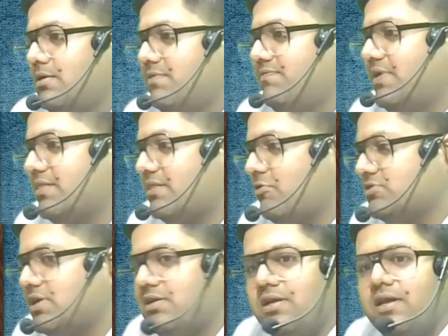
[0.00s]

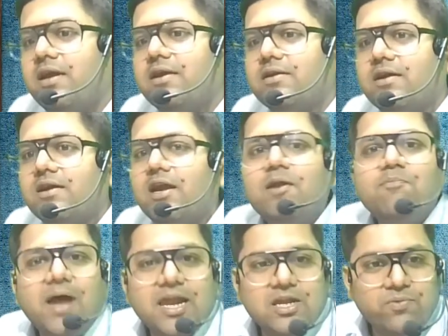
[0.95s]
1,800.
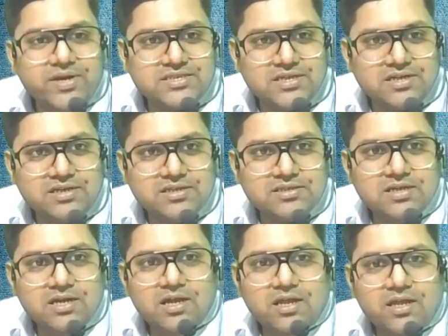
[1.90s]
My question is,
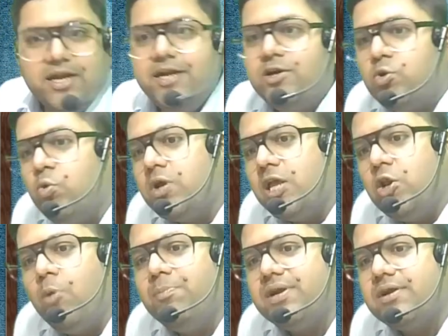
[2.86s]
in 2
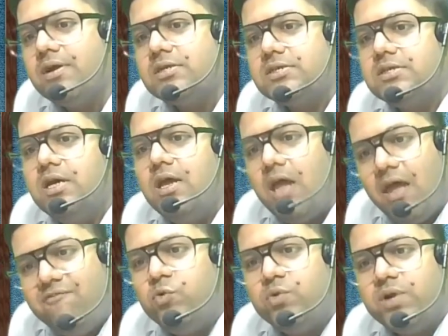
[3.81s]
kilometers,
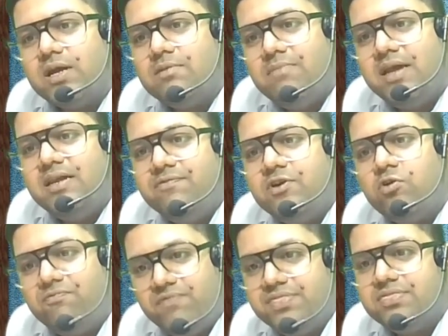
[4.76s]
have you taken benefit
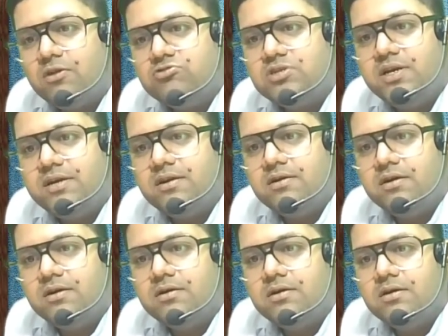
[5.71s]
of 1,800?
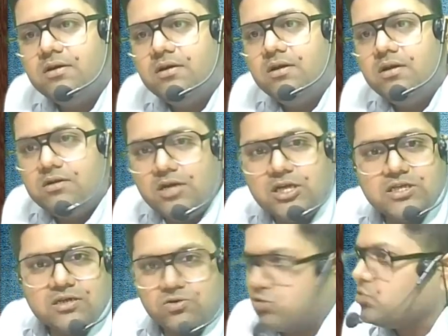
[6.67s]
Does
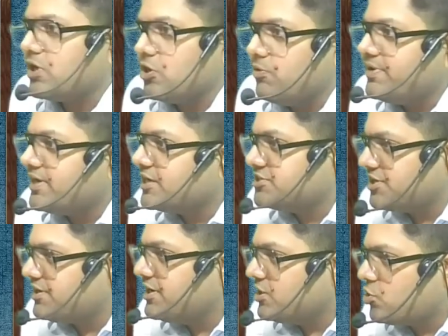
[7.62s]
a 2 kilometer
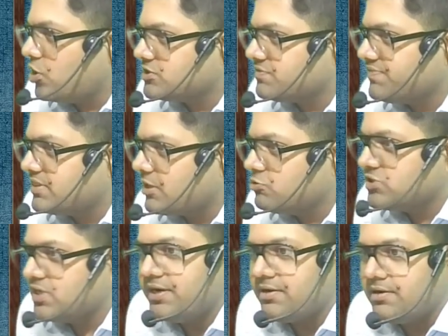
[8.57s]
journey cost
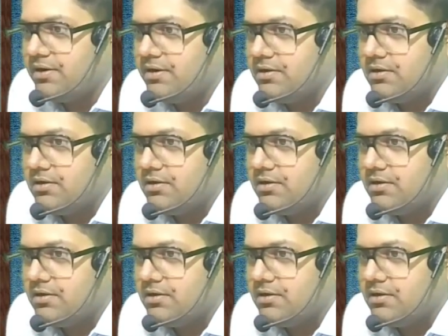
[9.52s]
1,800?